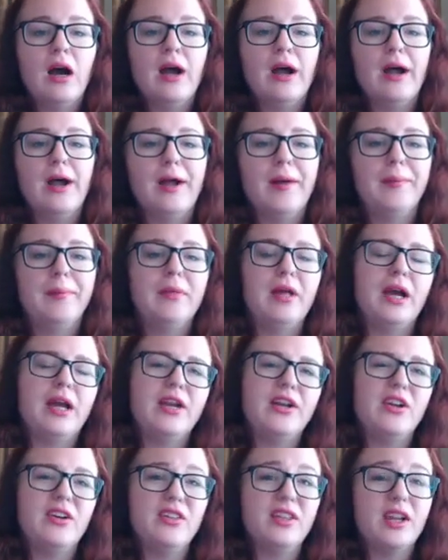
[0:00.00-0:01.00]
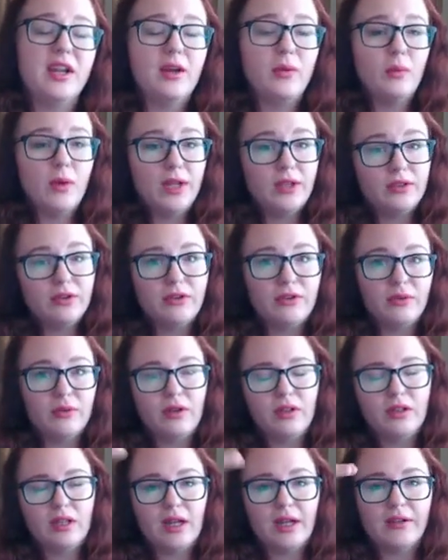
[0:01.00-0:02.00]
I know that I went through
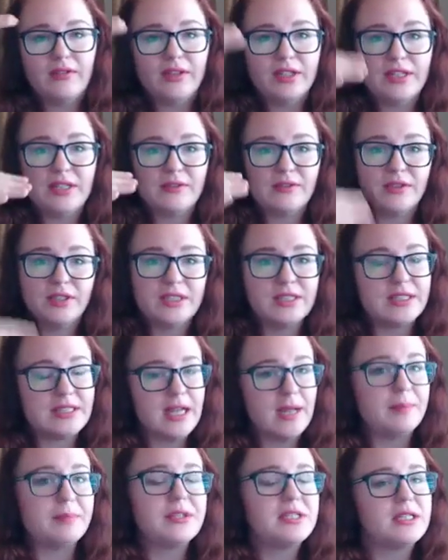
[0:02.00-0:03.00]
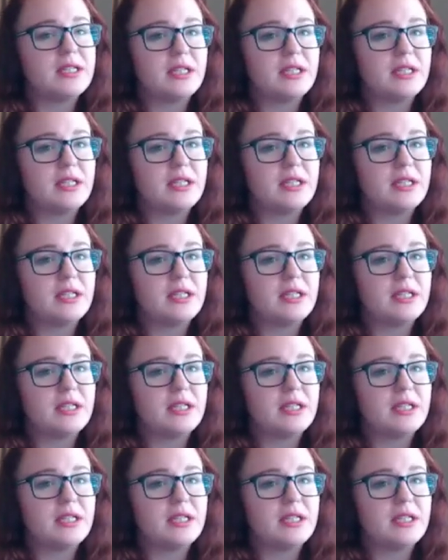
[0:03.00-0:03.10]
a lot of the different steps